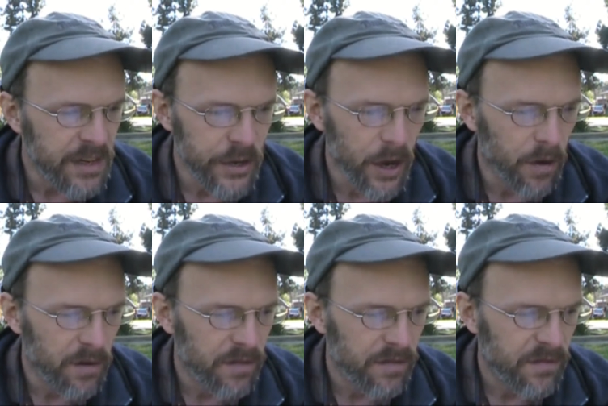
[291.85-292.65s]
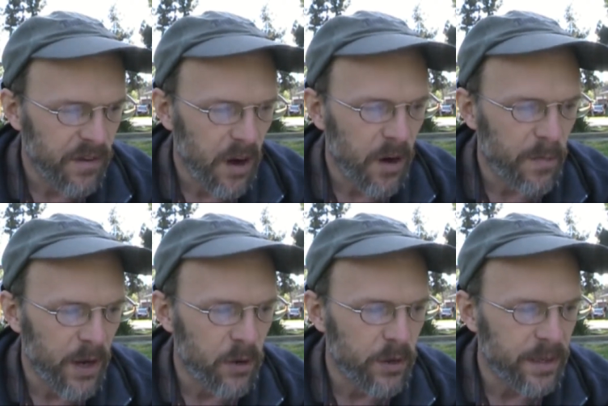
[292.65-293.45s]
No, far
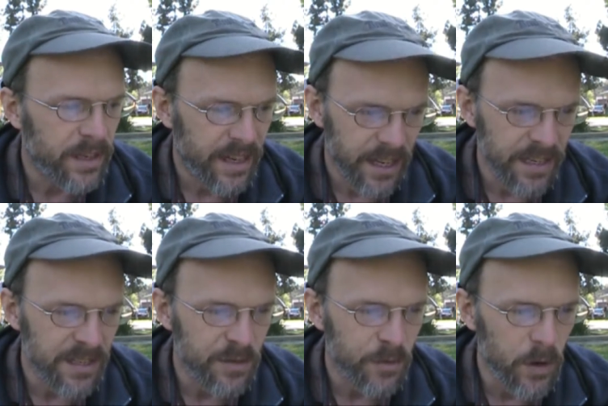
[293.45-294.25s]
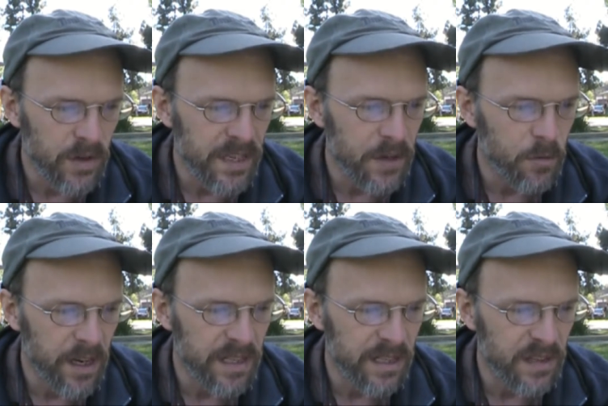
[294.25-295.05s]
better kiss the rosy,
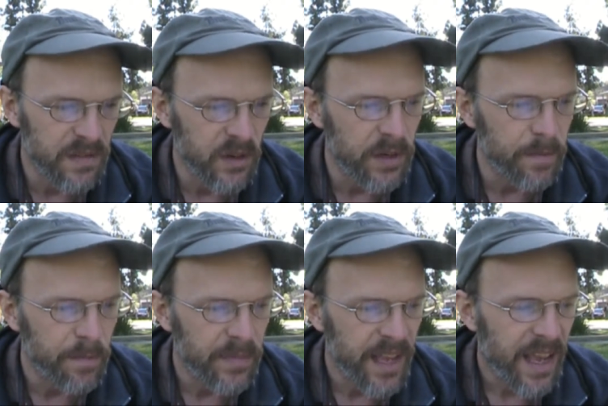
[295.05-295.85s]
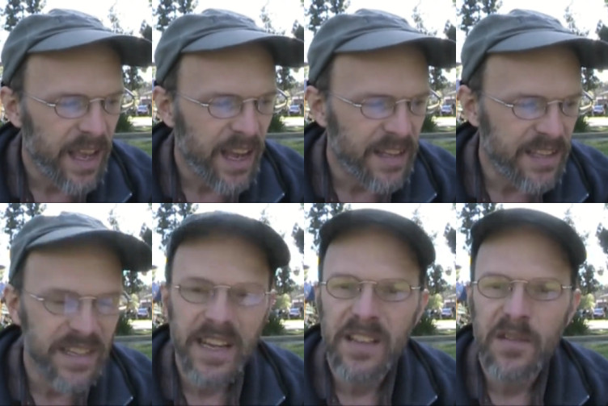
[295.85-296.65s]
restless foot and
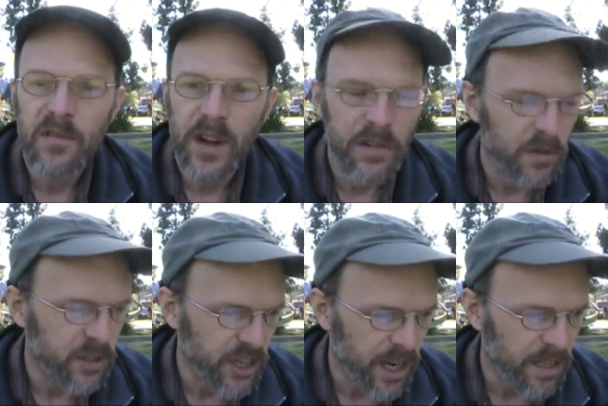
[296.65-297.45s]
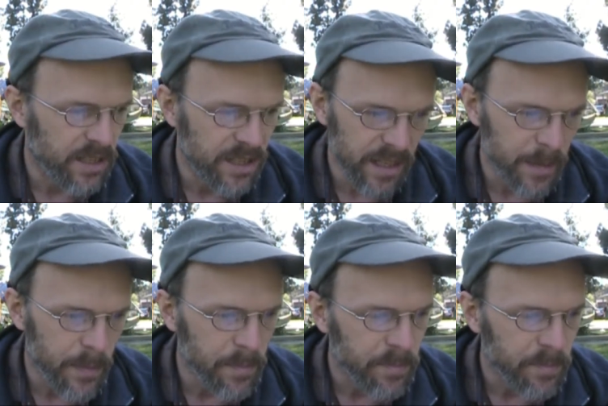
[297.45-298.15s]
sing the fretful child asleep.